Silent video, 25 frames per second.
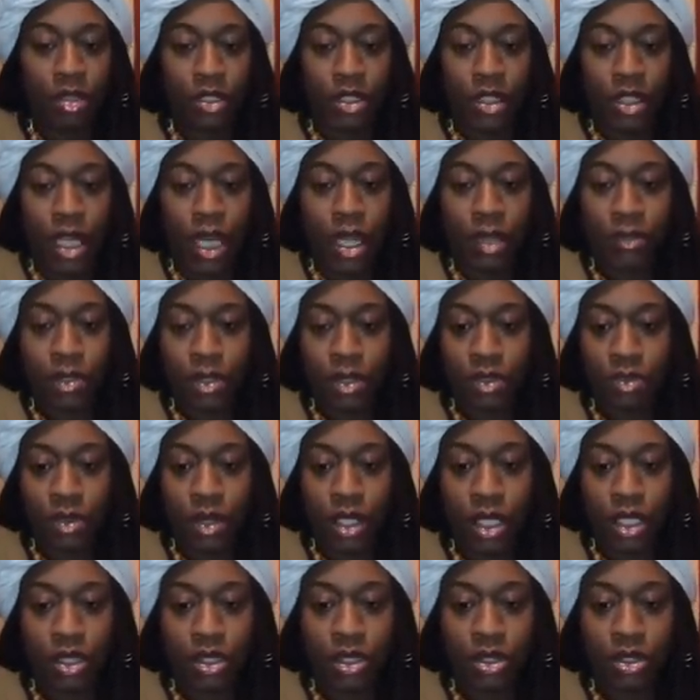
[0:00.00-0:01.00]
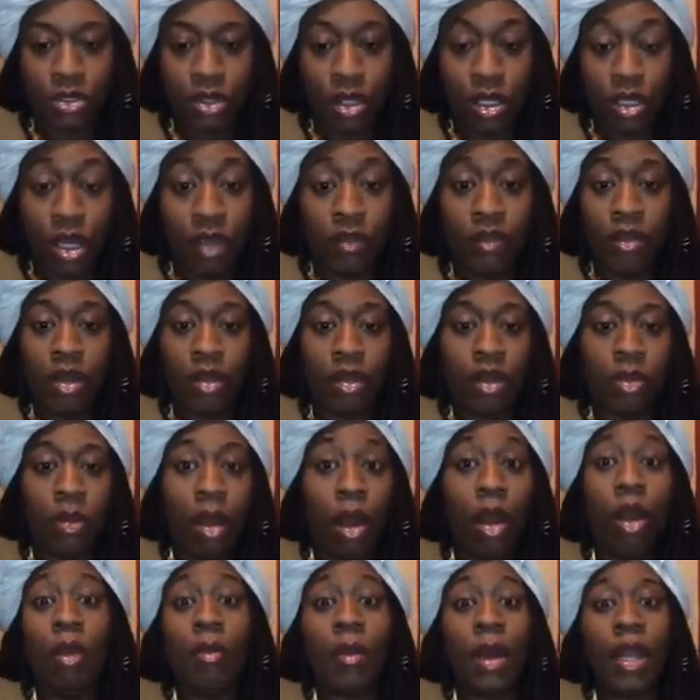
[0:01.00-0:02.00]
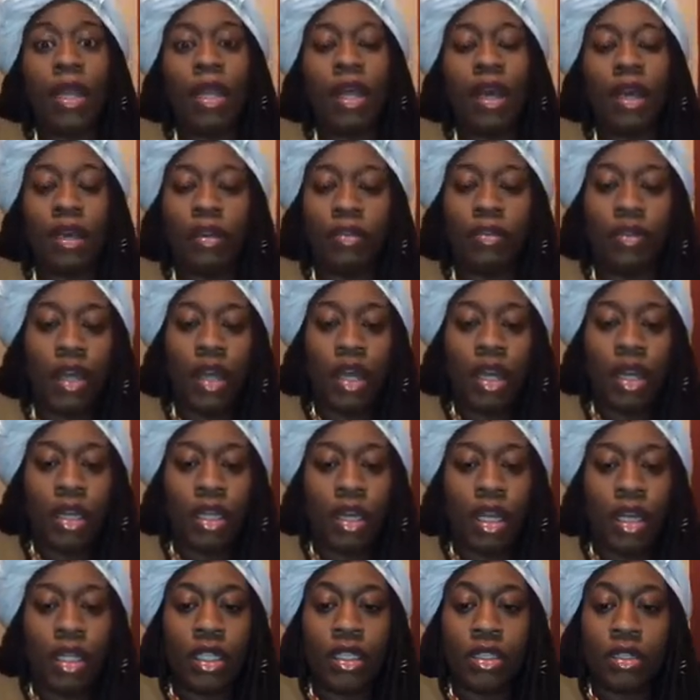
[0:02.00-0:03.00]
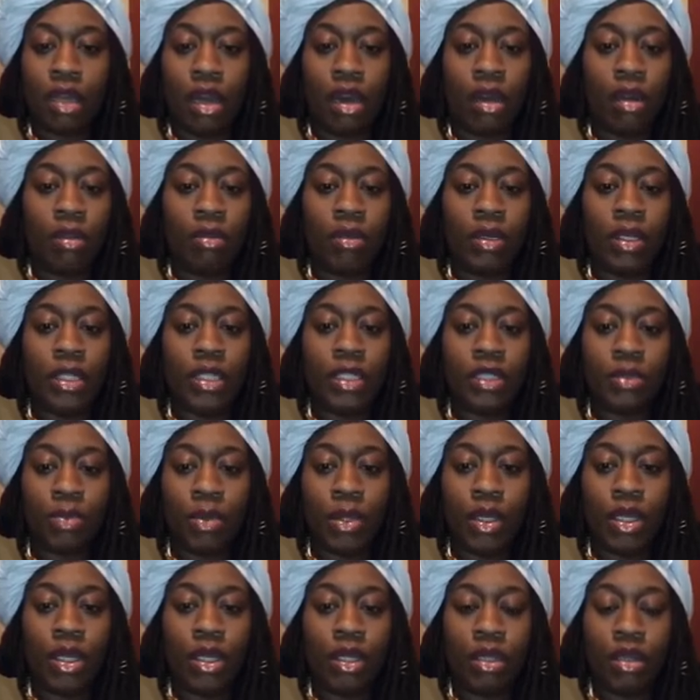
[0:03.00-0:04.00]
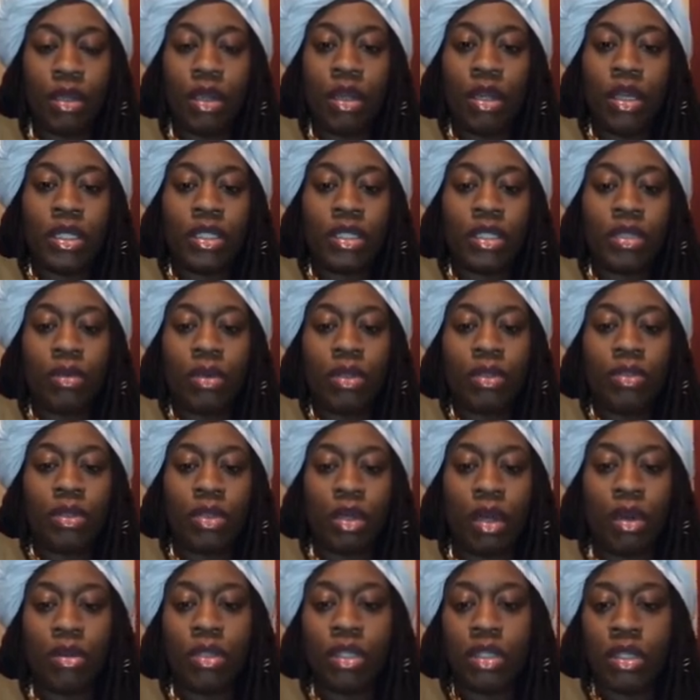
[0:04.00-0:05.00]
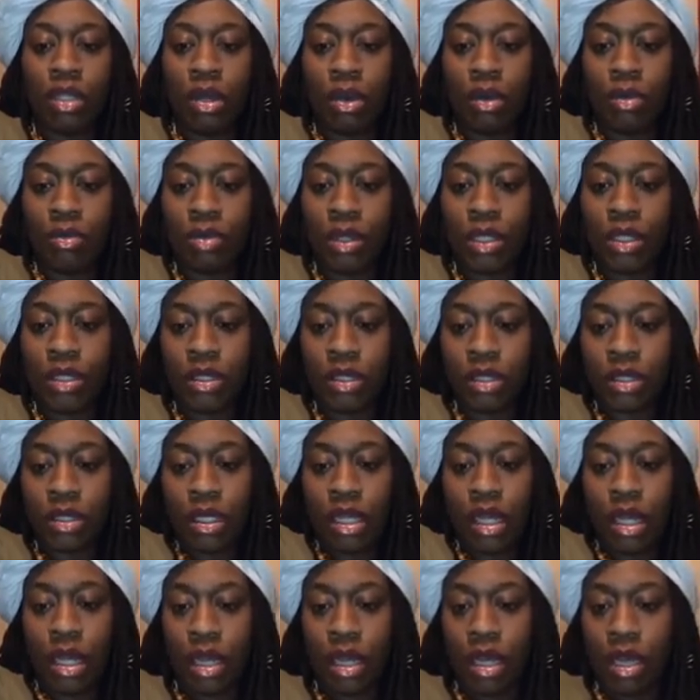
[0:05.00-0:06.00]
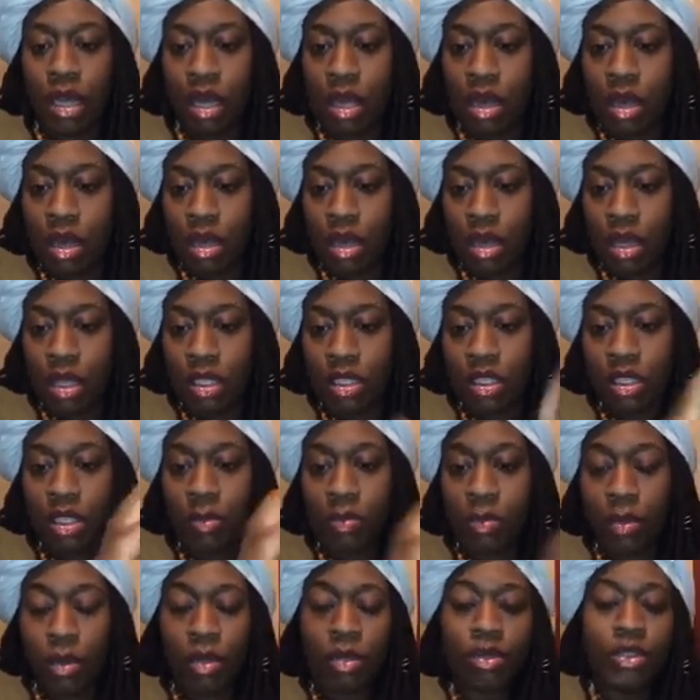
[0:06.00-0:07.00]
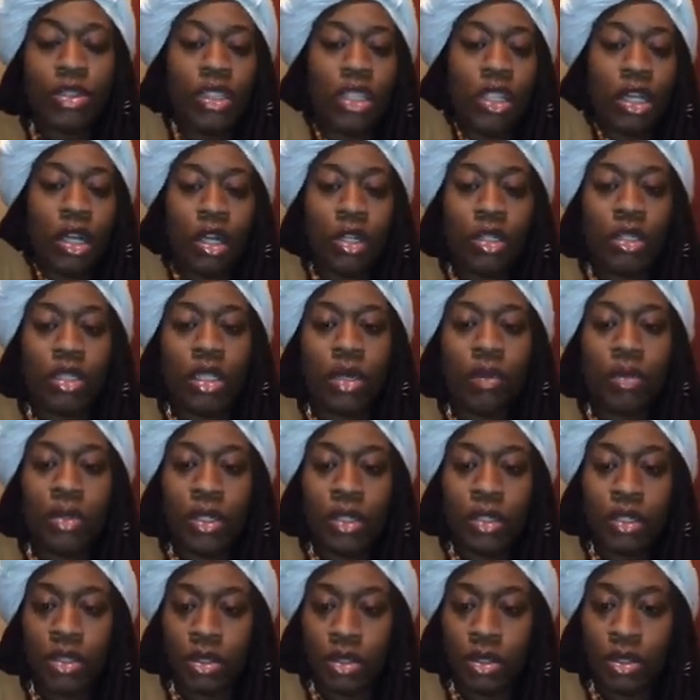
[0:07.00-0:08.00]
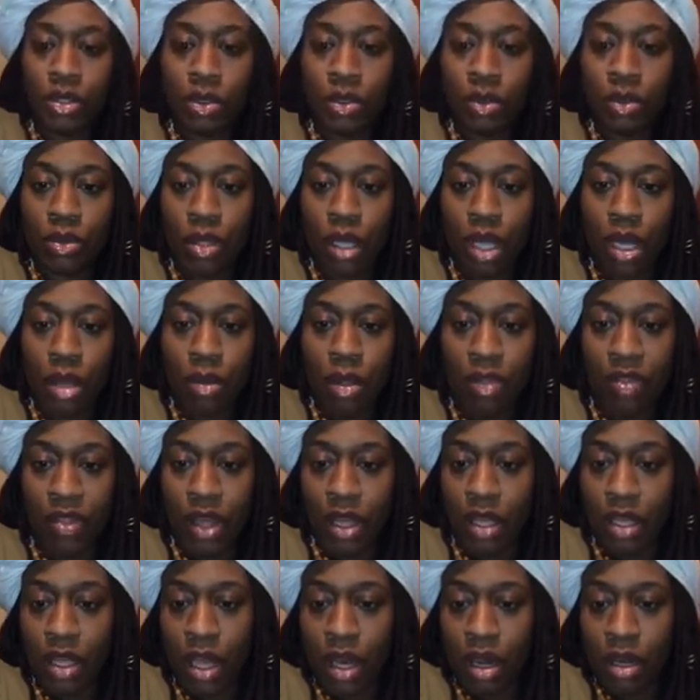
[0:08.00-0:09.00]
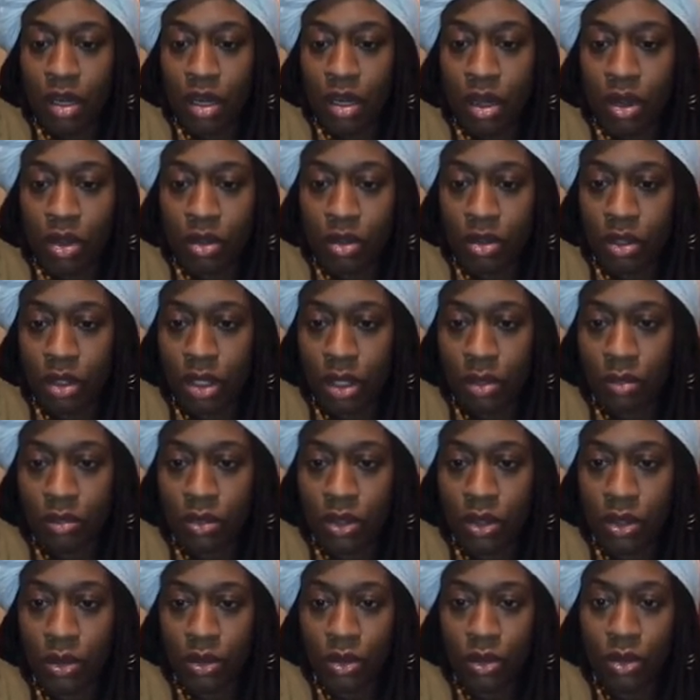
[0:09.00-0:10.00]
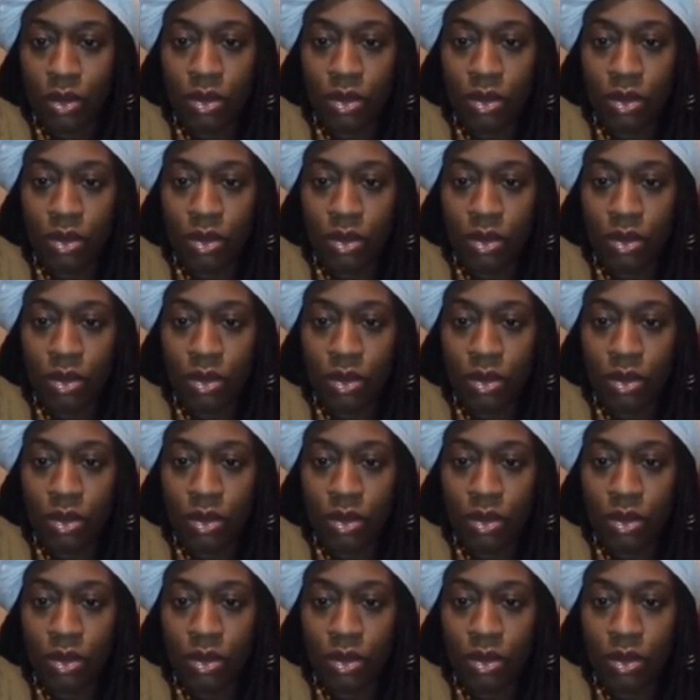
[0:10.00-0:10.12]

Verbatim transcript: James is one, he's a truck. I've known him all my life. Like he's always been someone who's on his own business. Sippo, she owns her business too. And I think Carolyn owns something too.